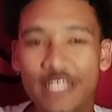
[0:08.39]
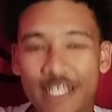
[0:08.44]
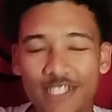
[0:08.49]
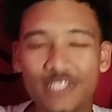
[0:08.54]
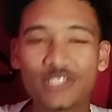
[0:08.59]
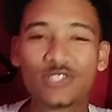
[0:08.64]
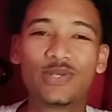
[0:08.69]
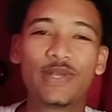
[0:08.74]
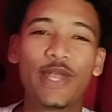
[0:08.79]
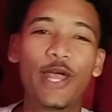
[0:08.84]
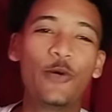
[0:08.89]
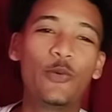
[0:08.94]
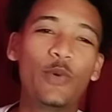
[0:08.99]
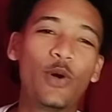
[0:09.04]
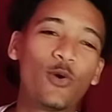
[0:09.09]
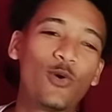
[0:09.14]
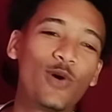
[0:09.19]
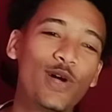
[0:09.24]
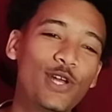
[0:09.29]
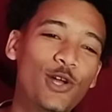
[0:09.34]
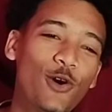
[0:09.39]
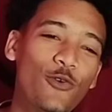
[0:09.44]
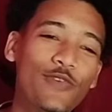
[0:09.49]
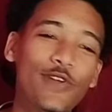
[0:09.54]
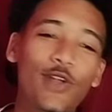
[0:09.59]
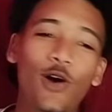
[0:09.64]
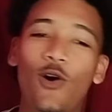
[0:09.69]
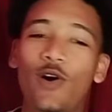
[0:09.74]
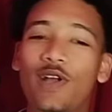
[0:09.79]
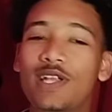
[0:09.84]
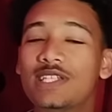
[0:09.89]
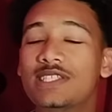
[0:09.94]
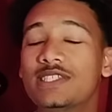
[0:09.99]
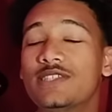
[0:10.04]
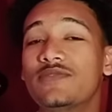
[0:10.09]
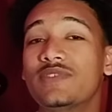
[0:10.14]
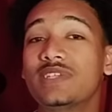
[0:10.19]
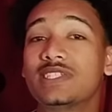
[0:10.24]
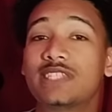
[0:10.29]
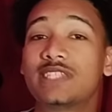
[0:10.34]
Yes, today we are going over the Honda
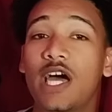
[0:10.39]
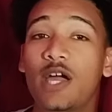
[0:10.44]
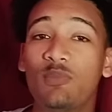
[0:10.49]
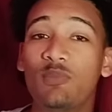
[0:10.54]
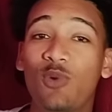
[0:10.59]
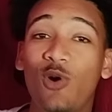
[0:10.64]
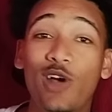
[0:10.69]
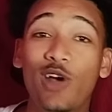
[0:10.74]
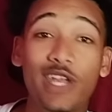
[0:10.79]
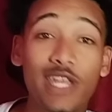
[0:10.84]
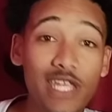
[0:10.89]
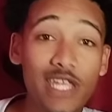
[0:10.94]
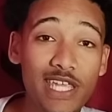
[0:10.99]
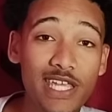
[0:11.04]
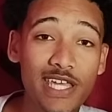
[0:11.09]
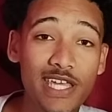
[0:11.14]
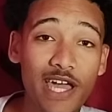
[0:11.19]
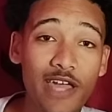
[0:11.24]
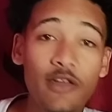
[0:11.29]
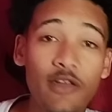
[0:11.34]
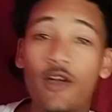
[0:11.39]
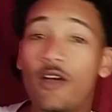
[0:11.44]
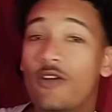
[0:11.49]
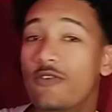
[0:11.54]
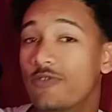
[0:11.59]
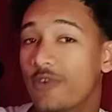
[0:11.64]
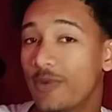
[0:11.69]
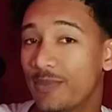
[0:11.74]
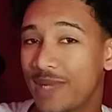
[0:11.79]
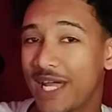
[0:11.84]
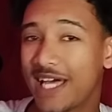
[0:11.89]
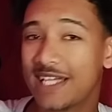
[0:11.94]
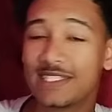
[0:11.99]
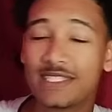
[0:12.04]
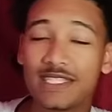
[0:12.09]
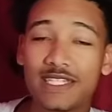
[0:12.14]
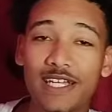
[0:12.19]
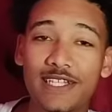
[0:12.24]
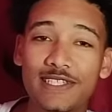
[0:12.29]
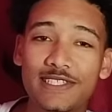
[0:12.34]
Civic Type R EK from
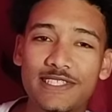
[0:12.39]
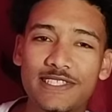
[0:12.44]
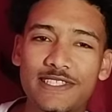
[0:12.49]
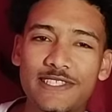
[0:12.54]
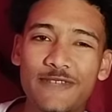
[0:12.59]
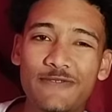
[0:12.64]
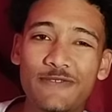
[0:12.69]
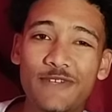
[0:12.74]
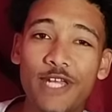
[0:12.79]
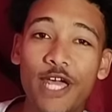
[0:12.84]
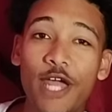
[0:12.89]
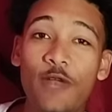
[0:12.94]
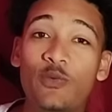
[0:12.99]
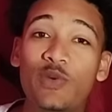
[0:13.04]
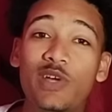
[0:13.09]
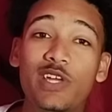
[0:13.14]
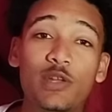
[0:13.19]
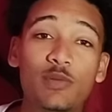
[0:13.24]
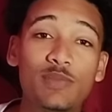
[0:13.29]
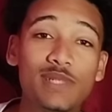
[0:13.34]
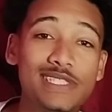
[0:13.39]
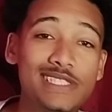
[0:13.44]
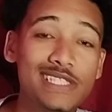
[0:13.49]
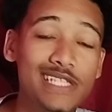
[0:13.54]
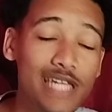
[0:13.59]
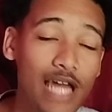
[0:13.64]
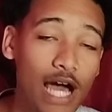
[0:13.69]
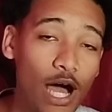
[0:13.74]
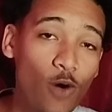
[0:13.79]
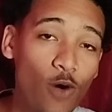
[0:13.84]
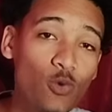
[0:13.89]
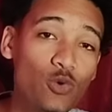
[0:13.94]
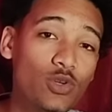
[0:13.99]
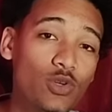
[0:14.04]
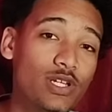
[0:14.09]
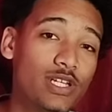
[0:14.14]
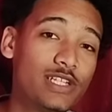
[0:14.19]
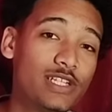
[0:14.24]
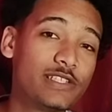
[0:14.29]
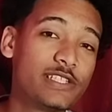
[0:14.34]
1997, and we're going to be seeing how
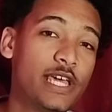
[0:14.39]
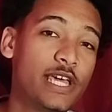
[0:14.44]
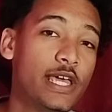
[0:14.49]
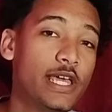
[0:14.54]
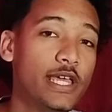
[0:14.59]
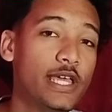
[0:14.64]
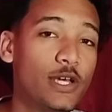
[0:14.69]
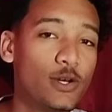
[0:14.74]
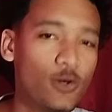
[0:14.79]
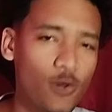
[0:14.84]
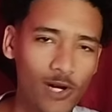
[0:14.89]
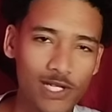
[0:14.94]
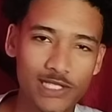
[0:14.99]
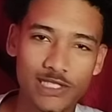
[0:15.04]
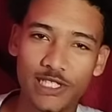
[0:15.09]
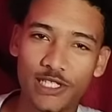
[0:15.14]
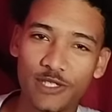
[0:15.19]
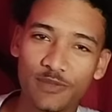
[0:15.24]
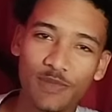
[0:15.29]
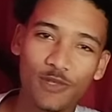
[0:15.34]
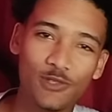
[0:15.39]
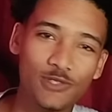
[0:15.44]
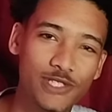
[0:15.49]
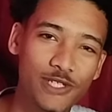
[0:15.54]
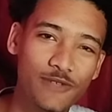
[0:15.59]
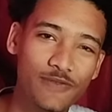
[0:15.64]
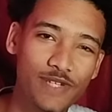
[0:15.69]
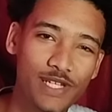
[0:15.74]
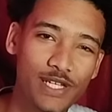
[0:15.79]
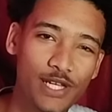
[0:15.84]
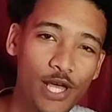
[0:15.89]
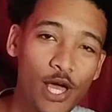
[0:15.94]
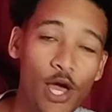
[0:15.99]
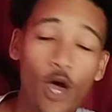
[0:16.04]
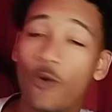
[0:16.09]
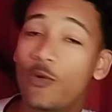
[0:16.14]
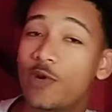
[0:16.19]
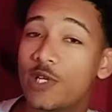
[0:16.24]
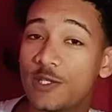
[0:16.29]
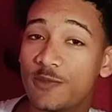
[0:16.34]
good it is in Gran Turismo 7,
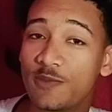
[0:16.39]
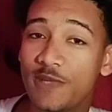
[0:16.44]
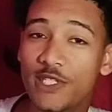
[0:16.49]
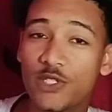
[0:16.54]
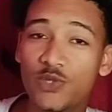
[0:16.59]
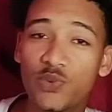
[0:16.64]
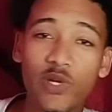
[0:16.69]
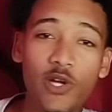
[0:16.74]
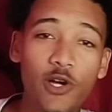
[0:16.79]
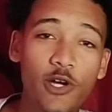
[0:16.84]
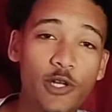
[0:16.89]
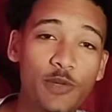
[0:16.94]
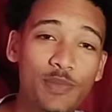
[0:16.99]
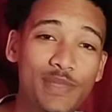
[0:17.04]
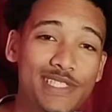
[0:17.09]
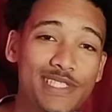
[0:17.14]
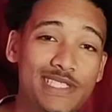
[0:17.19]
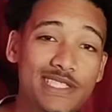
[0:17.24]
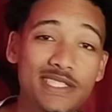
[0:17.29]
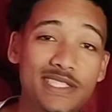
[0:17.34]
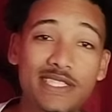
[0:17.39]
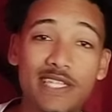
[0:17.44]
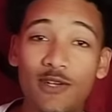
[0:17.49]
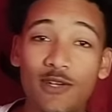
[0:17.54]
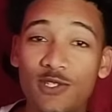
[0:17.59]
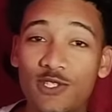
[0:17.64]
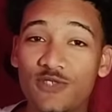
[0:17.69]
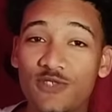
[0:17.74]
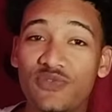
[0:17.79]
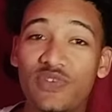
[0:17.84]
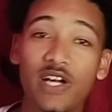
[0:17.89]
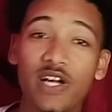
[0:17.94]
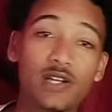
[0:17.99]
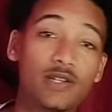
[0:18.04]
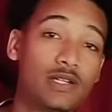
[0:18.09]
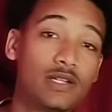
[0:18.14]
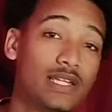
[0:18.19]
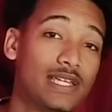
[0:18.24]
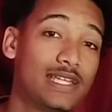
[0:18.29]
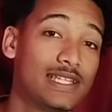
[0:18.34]
which means we are going to be testing out this
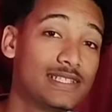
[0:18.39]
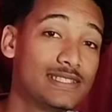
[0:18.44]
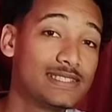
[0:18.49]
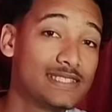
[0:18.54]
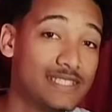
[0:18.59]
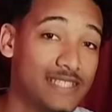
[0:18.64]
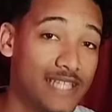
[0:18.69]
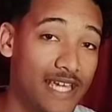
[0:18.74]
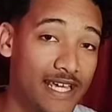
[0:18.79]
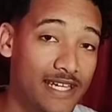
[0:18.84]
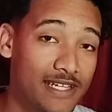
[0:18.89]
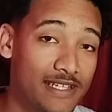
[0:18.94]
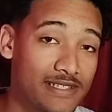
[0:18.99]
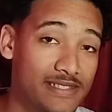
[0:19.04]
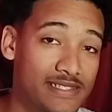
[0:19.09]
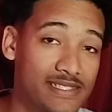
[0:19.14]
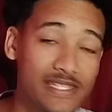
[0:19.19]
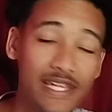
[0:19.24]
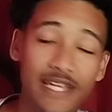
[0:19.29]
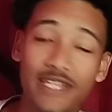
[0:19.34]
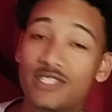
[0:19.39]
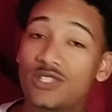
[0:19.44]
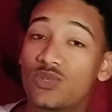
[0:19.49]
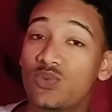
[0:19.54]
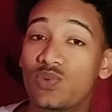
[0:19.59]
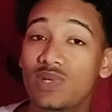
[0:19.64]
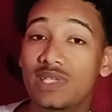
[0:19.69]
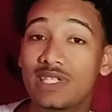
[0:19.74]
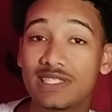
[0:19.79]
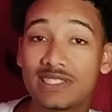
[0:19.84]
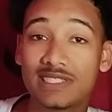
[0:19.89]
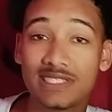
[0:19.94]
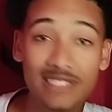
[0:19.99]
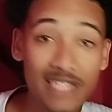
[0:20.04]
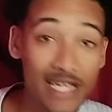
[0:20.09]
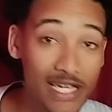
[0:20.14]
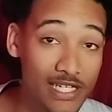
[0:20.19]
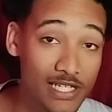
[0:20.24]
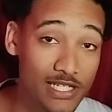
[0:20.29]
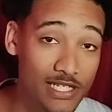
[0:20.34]
vehicle in its standard state with its
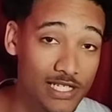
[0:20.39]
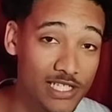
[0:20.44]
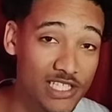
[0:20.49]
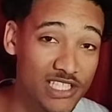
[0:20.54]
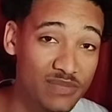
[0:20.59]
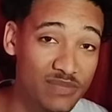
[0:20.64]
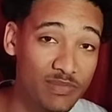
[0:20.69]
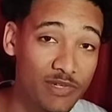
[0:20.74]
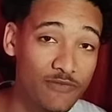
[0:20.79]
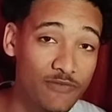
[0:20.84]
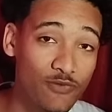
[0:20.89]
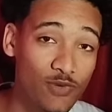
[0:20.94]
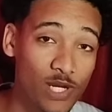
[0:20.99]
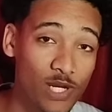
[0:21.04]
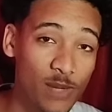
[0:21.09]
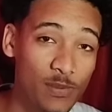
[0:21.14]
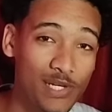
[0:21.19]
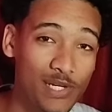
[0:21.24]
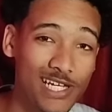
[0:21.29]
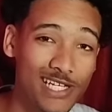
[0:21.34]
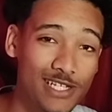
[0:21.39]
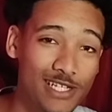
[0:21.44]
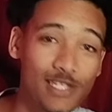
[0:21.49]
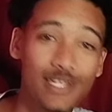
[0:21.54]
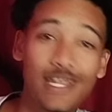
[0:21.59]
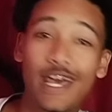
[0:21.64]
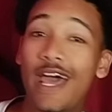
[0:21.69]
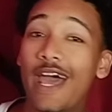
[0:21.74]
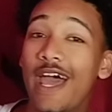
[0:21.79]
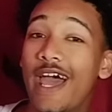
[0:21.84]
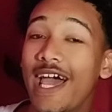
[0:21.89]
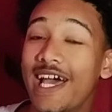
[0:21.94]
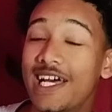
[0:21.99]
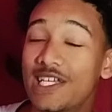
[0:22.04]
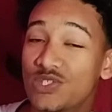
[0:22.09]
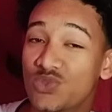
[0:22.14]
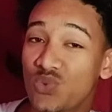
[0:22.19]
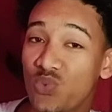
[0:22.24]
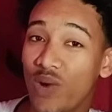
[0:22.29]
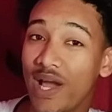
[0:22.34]
standard engine being fully upgraded
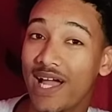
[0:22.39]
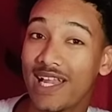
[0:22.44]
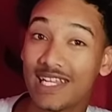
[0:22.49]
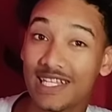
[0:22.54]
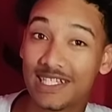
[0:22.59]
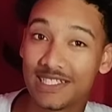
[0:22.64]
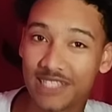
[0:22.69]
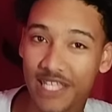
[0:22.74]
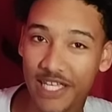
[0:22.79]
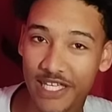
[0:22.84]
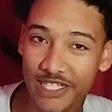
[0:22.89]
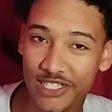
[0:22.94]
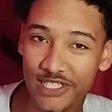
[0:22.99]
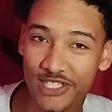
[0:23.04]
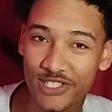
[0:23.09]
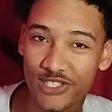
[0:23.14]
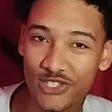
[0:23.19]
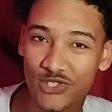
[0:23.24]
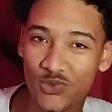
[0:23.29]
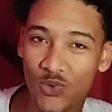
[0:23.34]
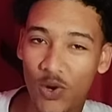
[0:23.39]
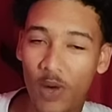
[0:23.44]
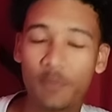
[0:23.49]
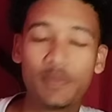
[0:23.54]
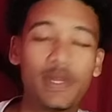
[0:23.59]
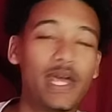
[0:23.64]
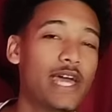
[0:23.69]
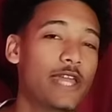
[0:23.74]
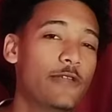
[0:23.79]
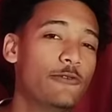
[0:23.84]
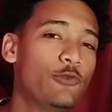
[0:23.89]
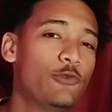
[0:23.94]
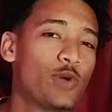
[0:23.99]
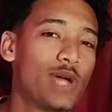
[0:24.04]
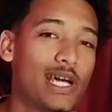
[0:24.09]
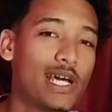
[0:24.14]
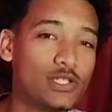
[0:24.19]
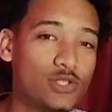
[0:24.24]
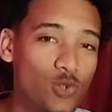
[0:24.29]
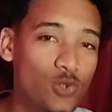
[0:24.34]
as well as engine swap. And if you
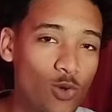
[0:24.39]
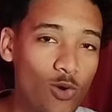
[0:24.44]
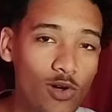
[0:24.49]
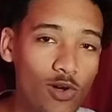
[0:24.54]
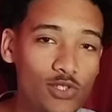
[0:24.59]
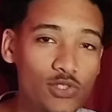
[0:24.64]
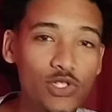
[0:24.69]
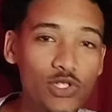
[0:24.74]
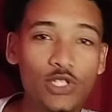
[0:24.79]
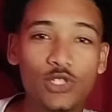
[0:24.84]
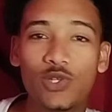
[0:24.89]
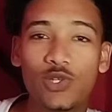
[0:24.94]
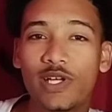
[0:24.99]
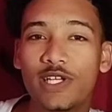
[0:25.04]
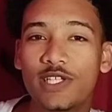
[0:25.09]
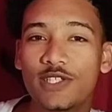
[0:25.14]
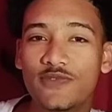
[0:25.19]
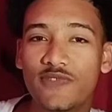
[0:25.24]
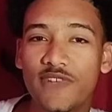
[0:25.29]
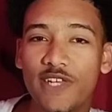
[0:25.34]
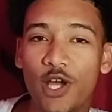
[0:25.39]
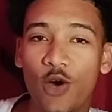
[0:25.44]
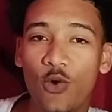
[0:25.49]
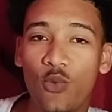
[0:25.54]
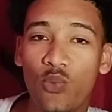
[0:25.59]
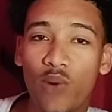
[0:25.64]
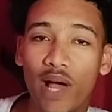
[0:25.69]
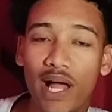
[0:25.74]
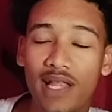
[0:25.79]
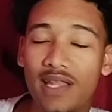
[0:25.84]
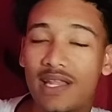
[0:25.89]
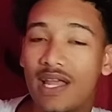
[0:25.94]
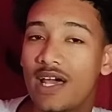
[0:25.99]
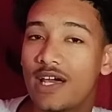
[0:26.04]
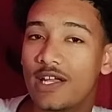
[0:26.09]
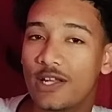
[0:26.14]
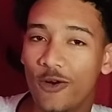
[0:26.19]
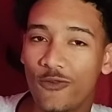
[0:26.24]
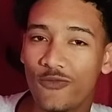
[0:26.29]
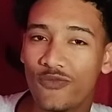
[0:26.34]
guys do go on to enjoy this video, well,
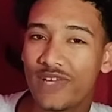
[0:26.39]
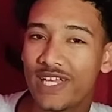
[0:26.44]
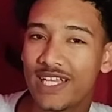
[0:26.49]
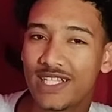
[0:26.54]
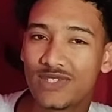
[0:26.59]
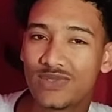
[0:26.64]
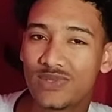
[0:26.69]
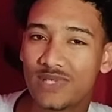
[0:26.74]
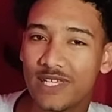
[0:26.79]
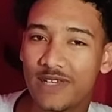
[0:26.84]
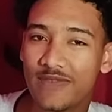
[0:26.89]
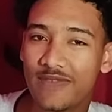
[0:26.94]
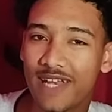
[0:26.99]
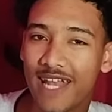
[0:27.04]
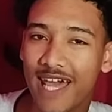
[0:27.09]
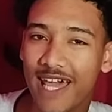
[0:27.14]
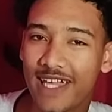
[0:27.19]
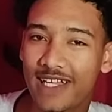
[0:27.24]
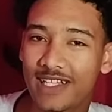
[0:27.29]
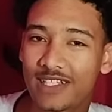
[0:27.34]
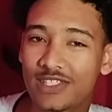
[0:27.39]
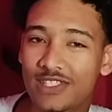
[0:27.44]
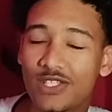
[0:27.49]
don't forget to leave a like.